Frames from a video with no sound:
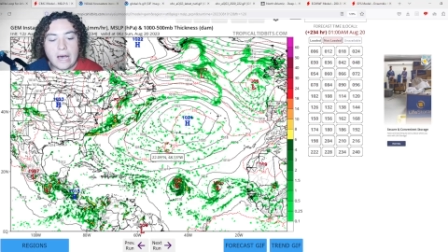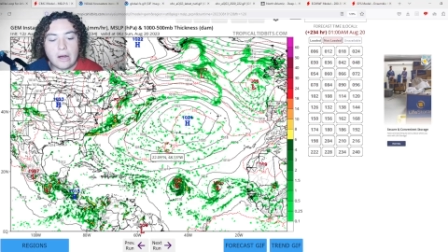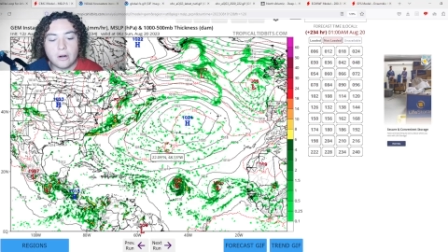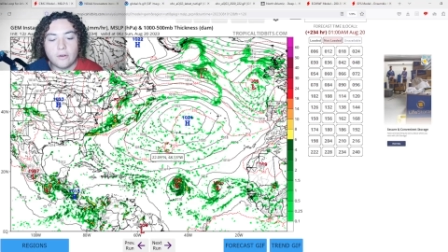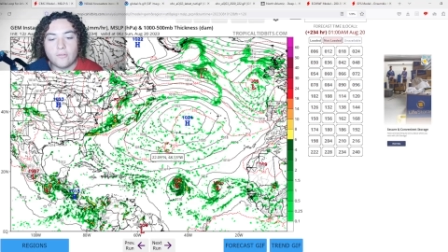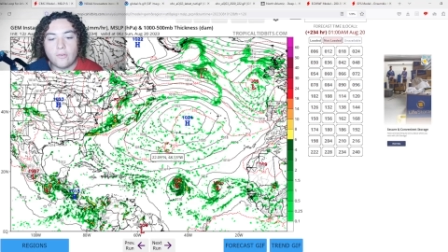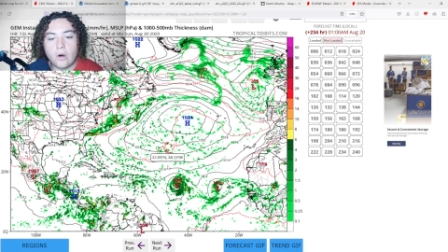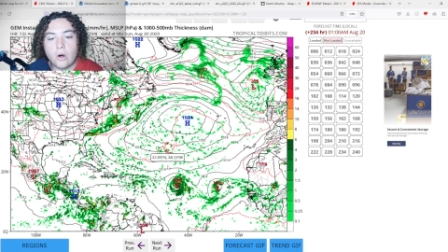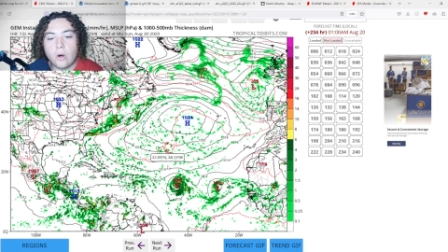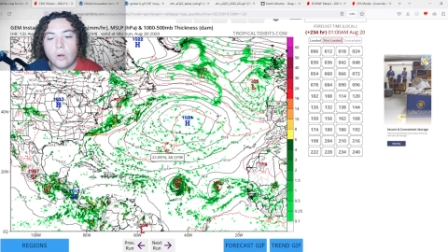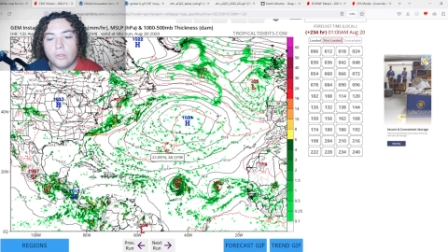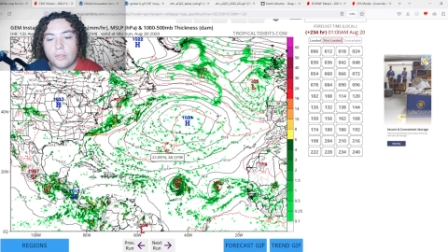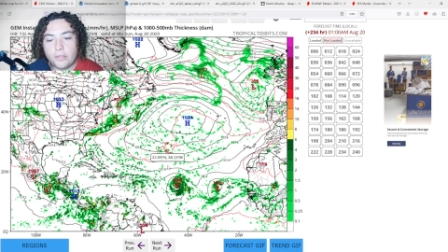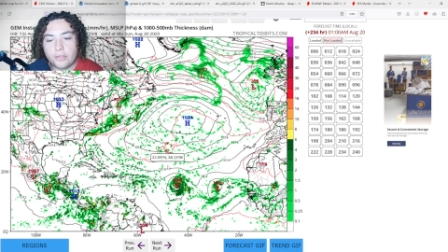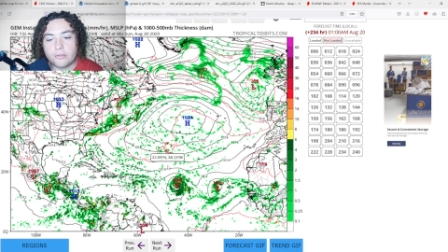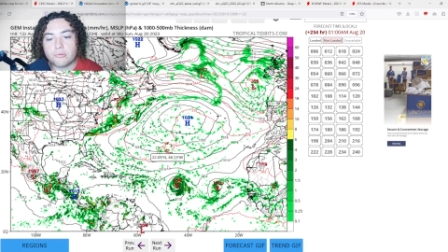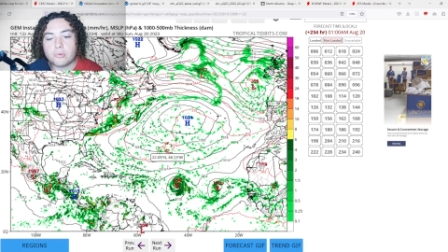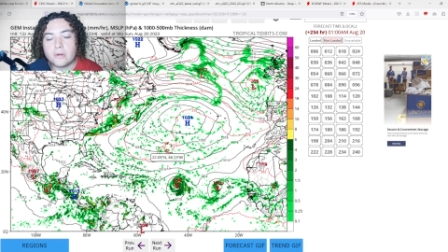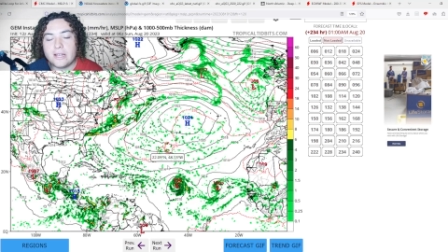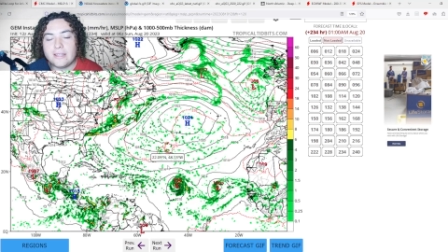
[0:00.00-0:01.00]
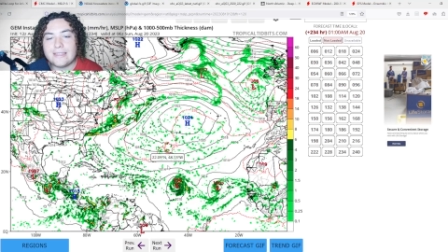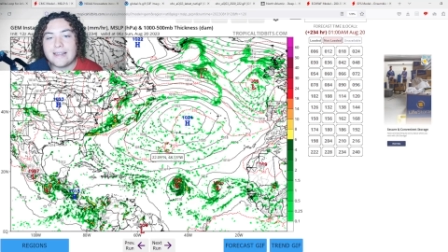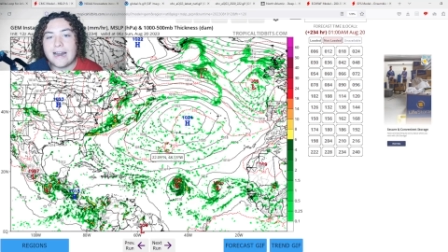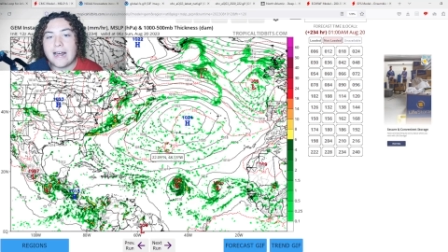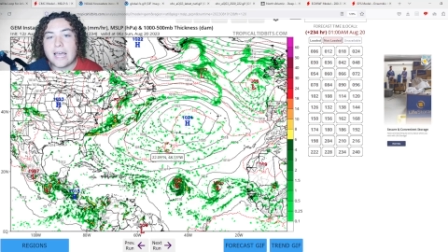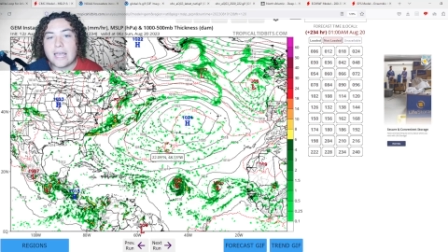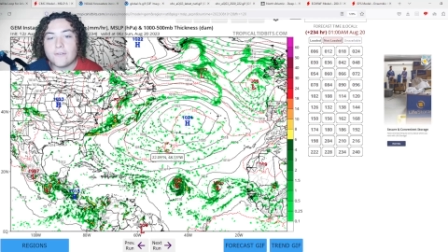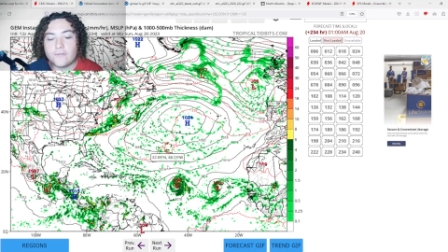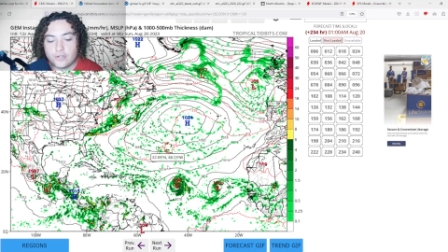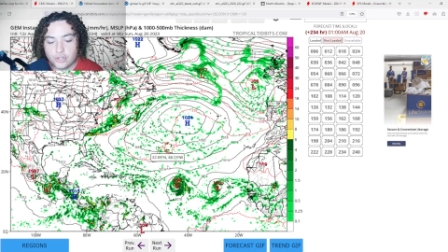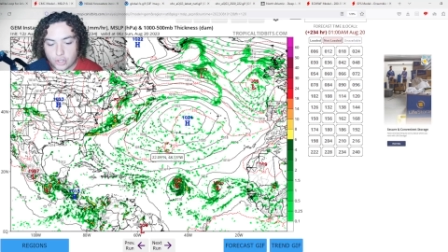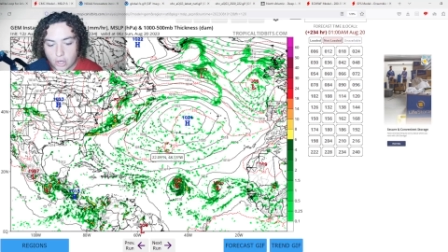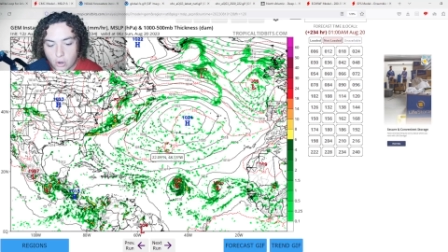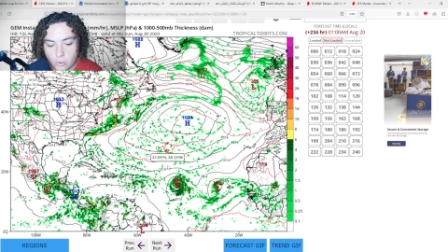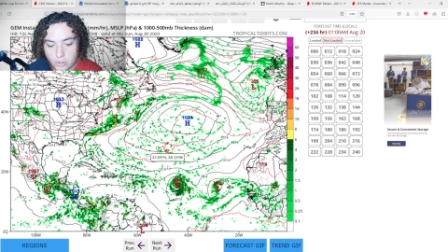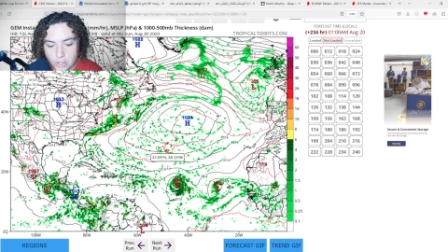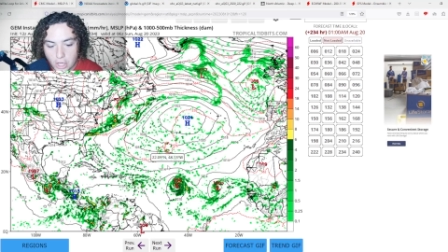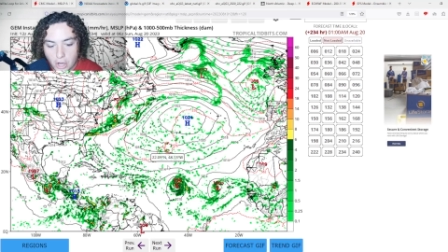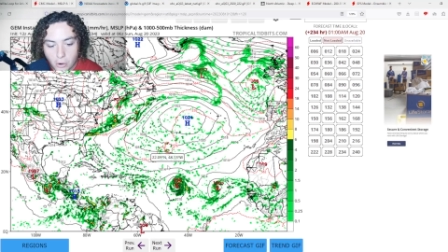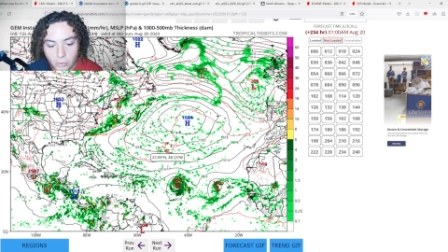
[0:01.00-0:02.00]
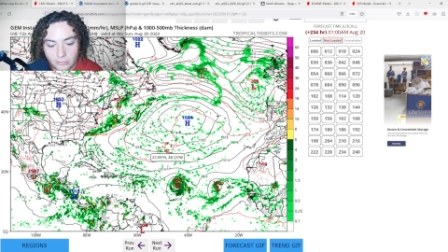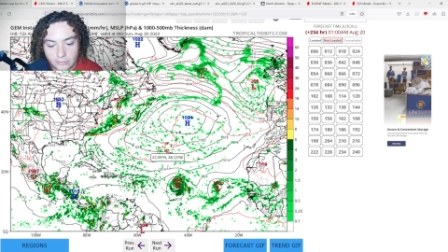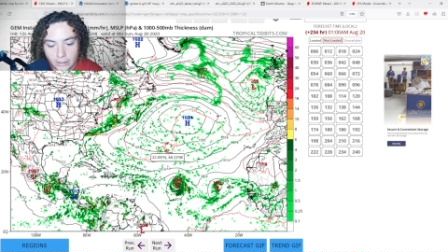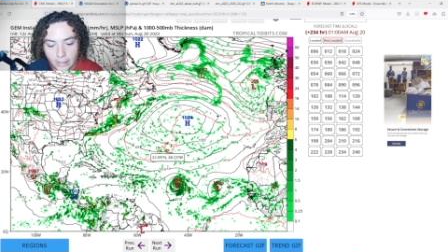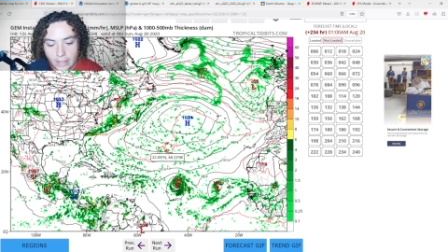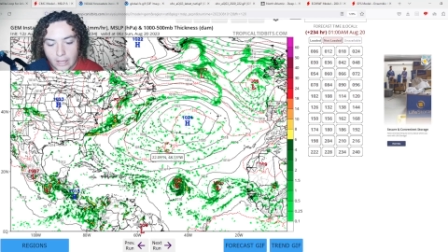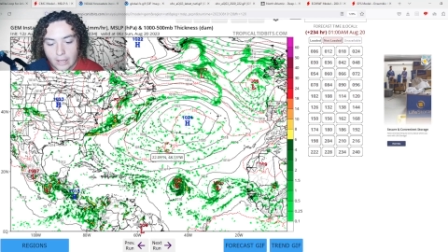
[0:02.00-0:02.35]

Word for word: out of all the three that I have shown you.